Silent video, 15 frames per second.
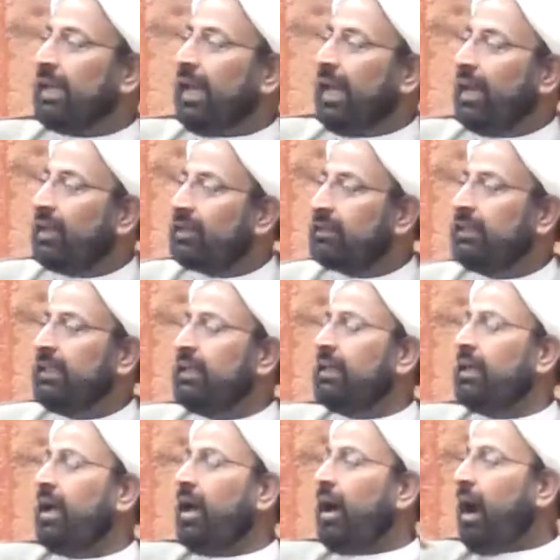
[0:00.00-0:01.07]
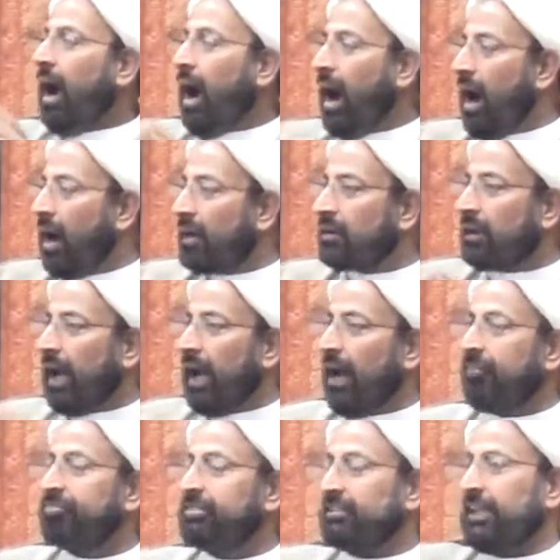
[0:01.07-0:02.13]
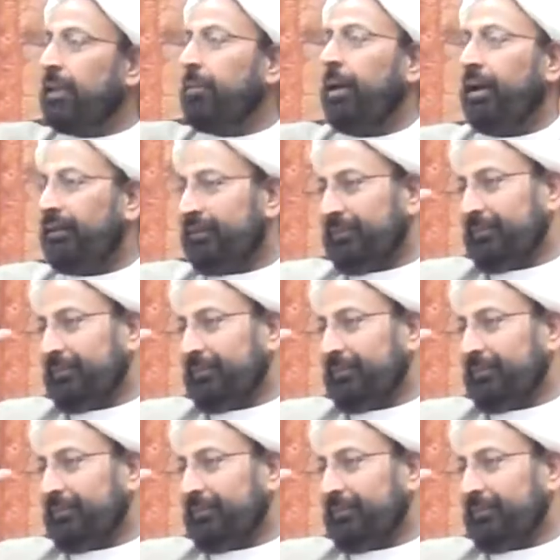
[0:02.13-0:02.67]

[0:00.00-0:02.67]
in the heart of Salman.